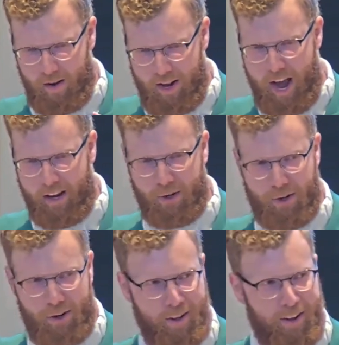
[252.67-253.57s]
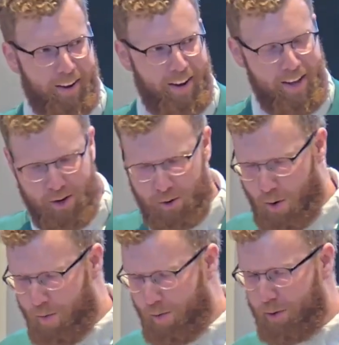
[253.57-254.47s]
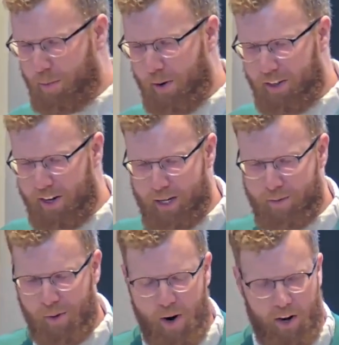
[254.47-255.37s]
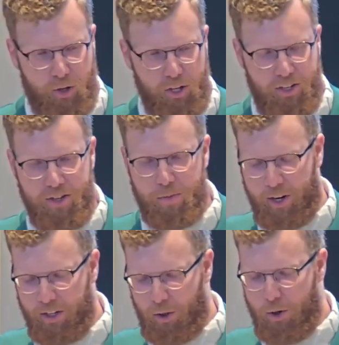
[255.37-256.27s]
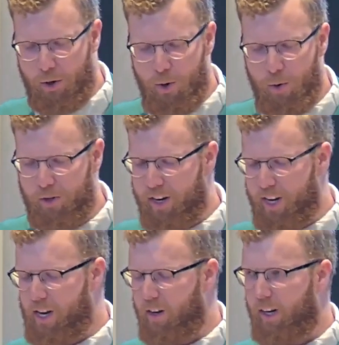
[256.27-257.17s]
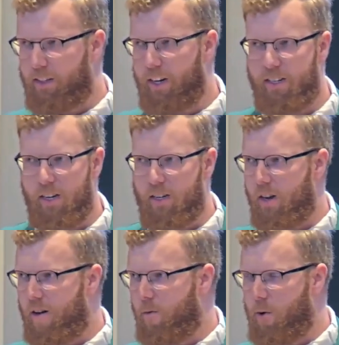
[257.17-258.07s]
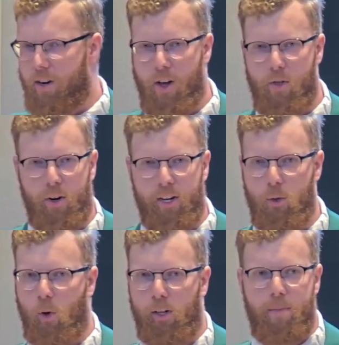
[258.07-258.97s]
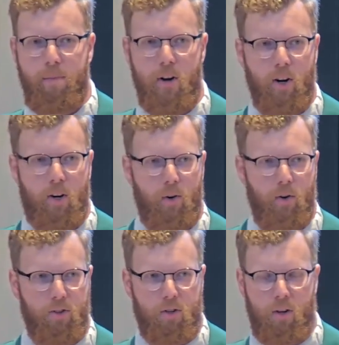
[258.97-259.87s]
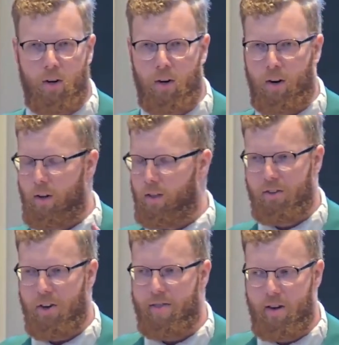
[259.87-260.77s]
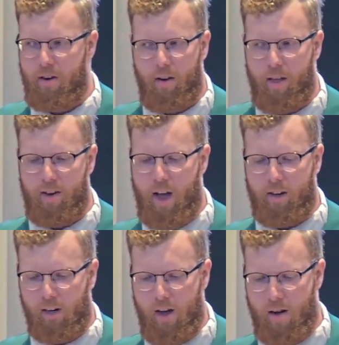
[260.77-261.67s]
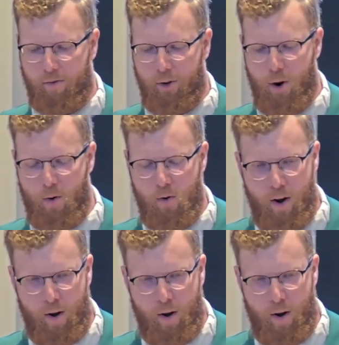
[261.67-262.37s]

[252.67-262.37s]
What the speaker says: Yes, in this whole first part of the Gospel of Mark, Jesus brings good news and healings, and he says, love one another, and he's working miracles. There's nothing not to love, you know?